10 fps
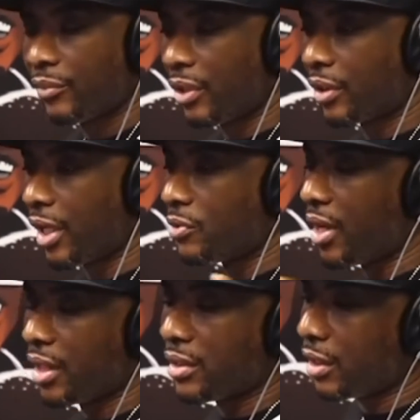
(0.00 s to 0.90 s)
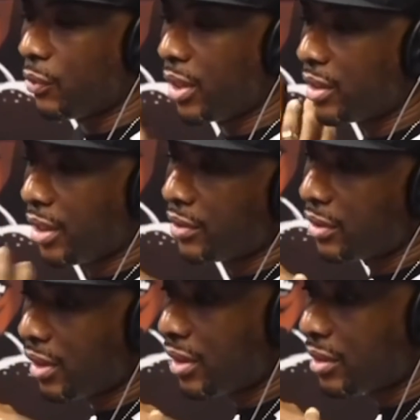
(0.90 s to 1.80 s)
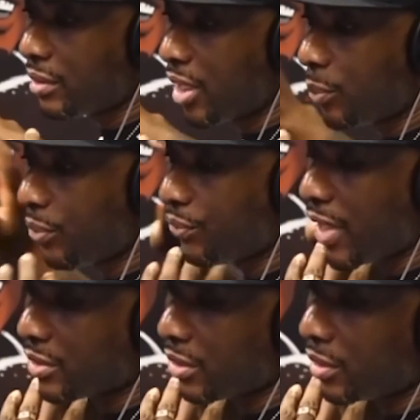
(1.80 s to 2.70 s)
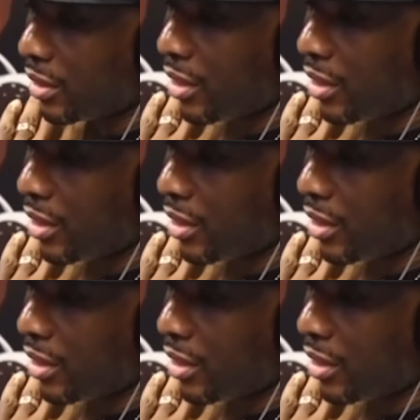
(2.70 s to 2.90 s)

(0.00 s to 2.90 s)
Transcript: Okay, you can't take away nothing Diddy has done professionally.